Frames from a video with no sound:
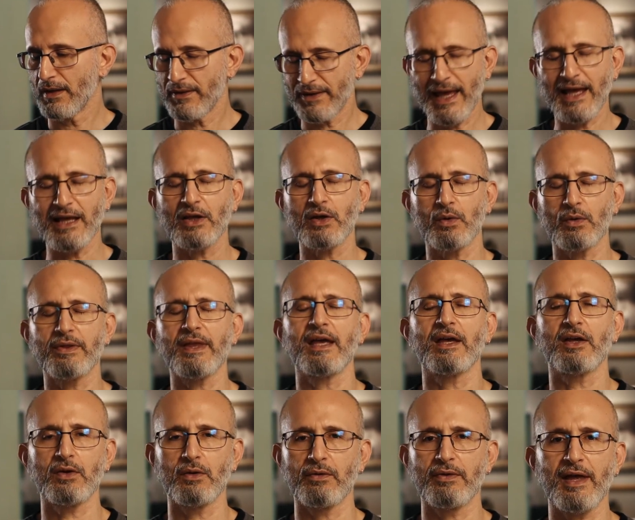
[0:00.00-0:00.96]
Thank you,
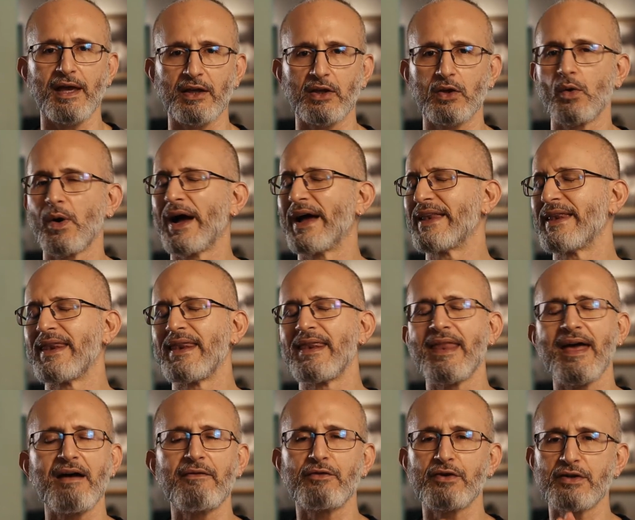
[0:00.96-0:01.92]
thank you, thank you. I
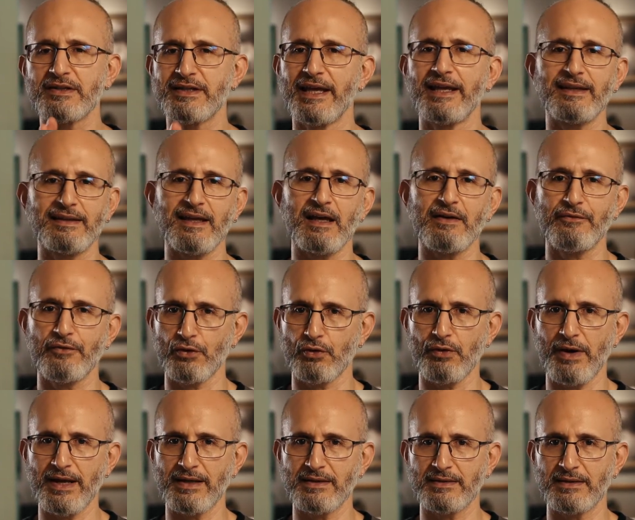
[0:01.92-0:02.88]
never take that for
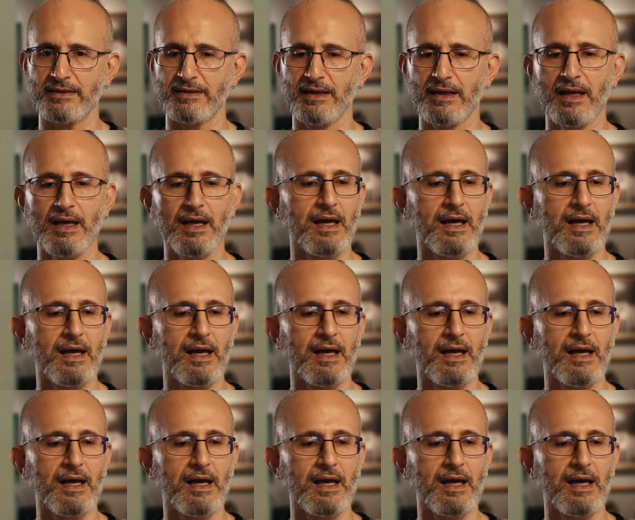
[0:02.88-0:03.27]
granted.